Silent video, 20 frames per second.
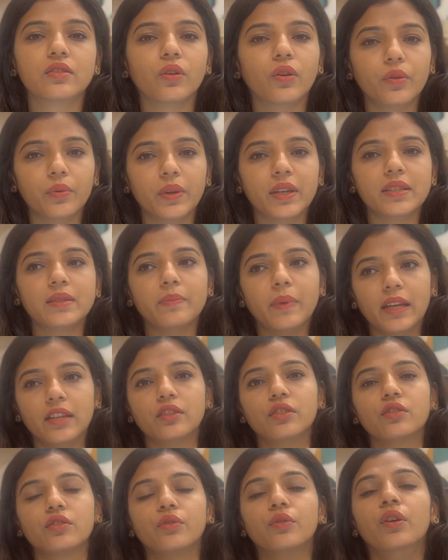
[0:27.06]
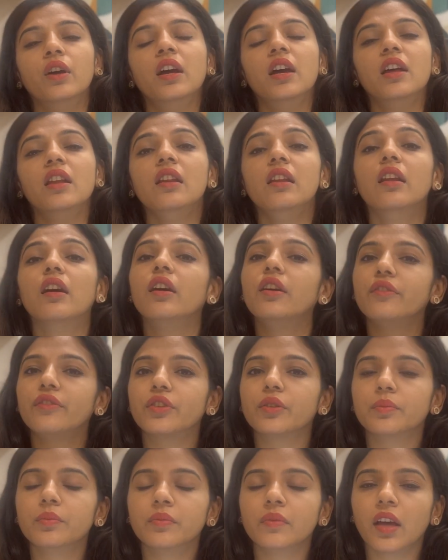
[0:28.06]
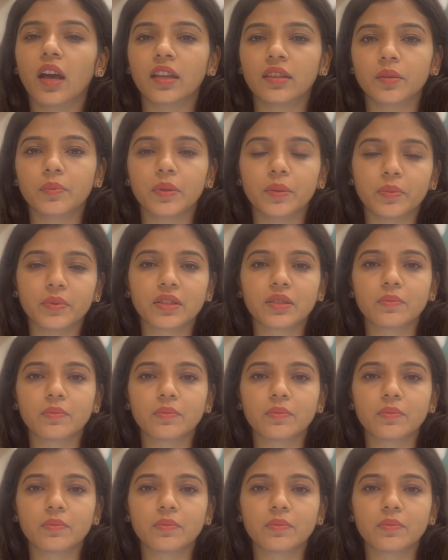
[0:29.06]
always better to learn from other people's